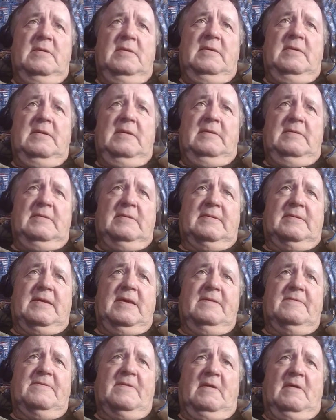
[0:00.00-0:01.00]
In the
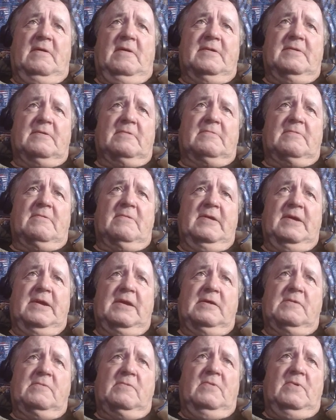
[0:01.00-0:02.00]
case of Otter Creek,
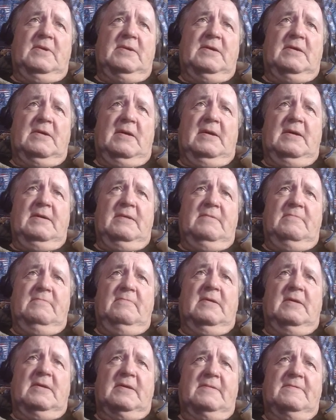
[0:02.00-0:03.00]
one guy,
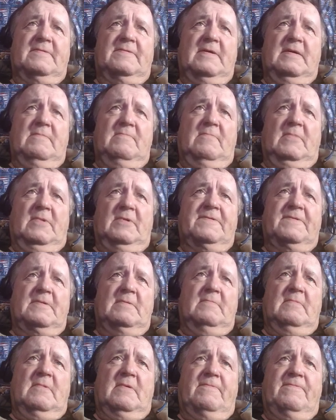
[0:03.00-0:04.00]
like I said, most
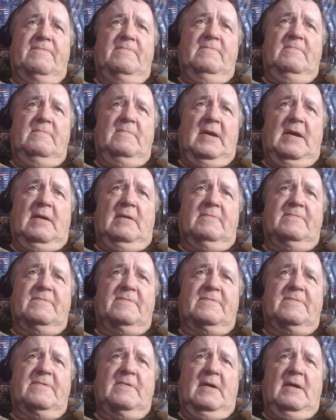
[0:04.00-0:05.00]
of them are
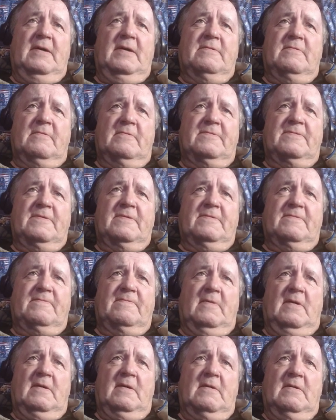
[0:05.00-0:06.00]
outsiders as
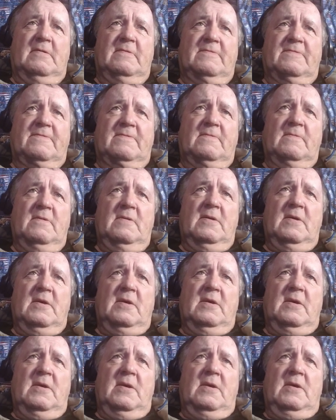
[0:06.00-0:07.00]
far as
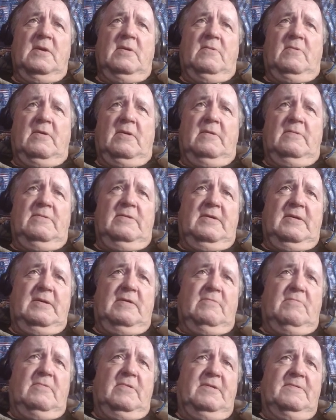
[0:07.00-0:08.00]
where they
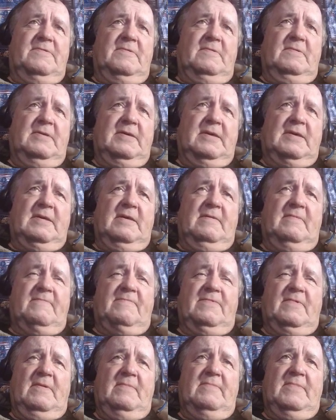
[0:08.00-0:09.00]
originally come
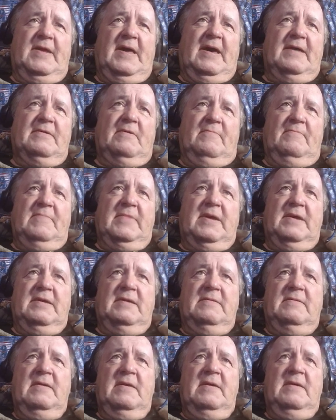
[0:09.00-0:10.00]
from. And I don't
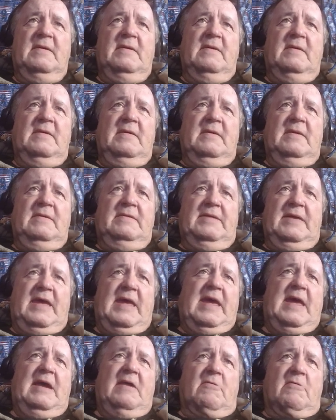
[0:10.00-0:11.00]
mean the
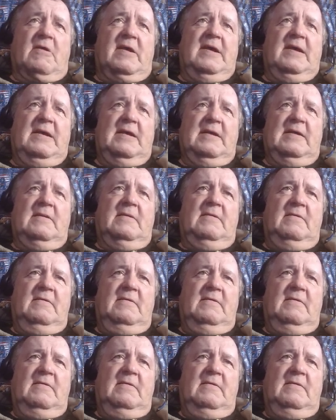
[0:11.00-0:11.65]
area.